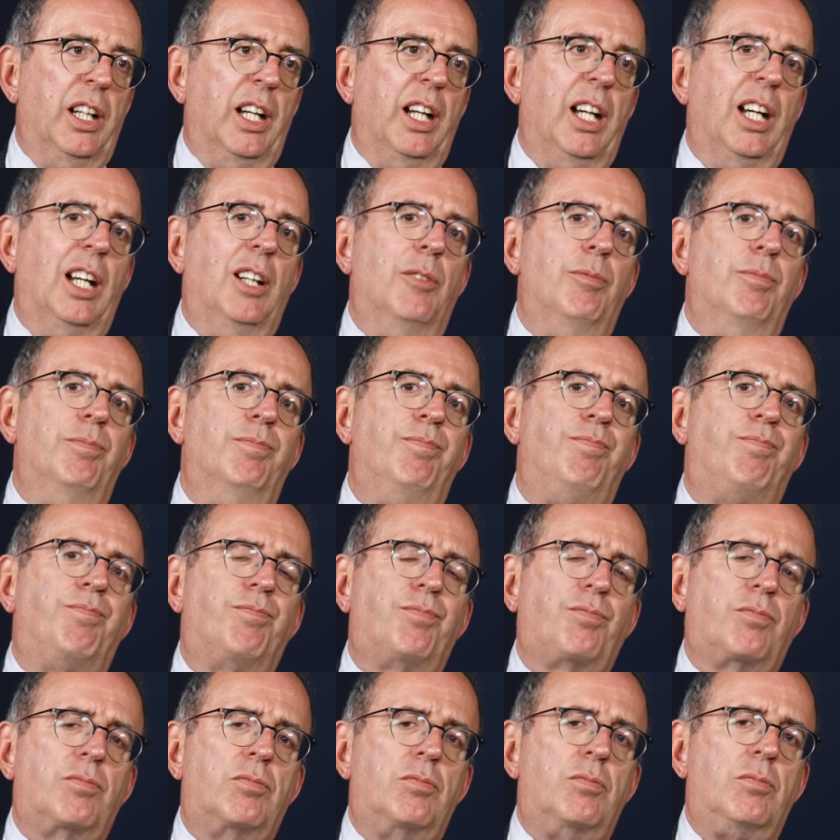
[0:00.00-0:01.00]

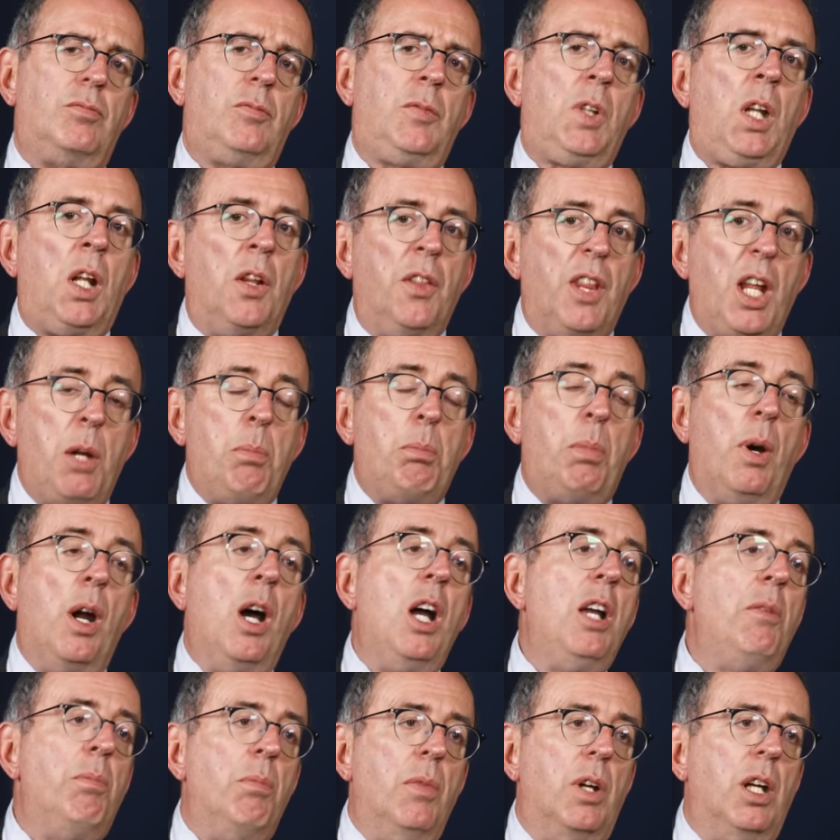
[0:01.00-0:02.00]
They
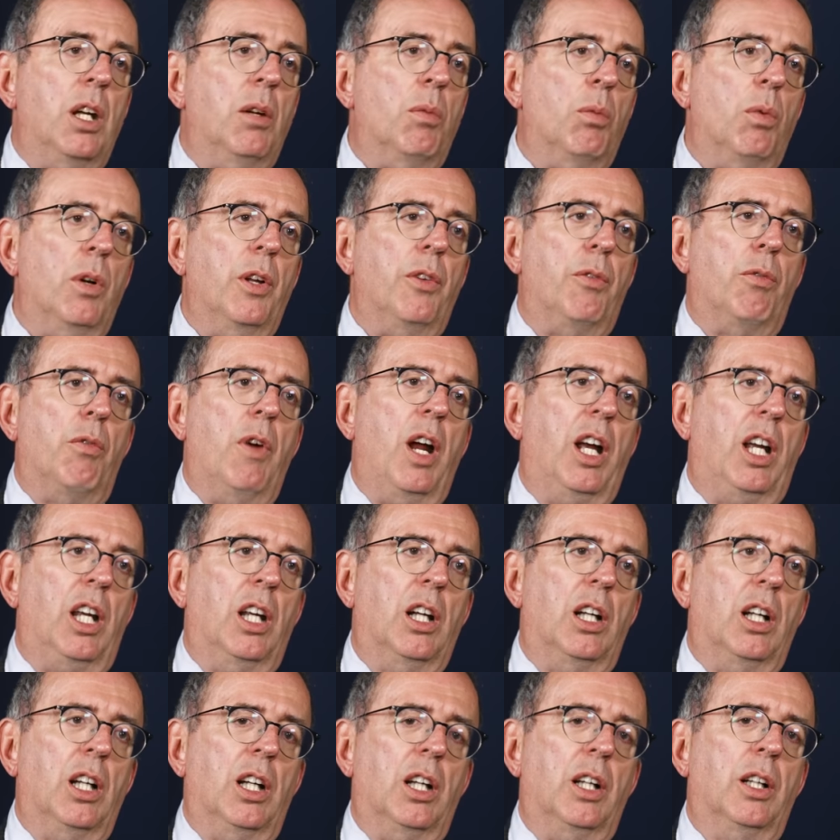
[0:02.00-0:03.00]
bribe me with
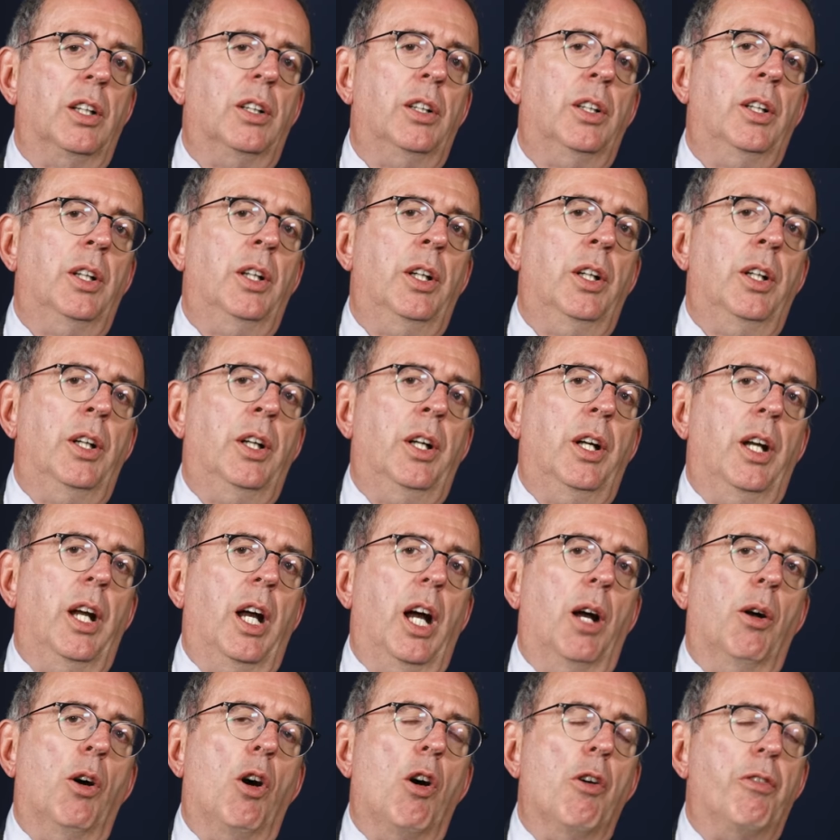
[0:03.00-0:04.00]
regular
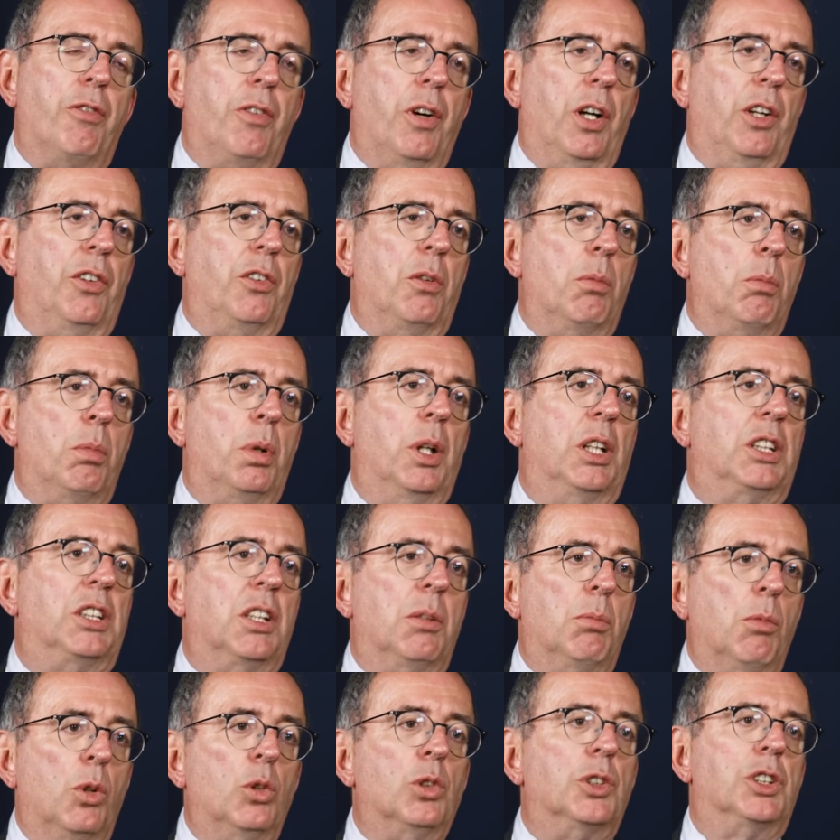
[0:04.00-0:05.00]
offerings from
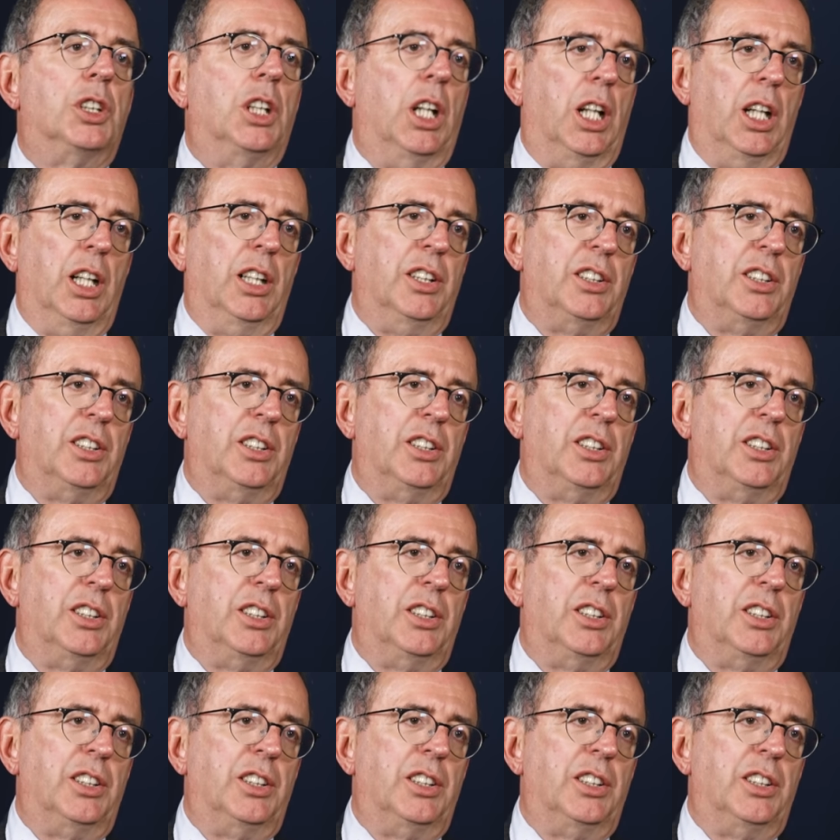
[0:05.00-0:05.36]
prêt-à-manger.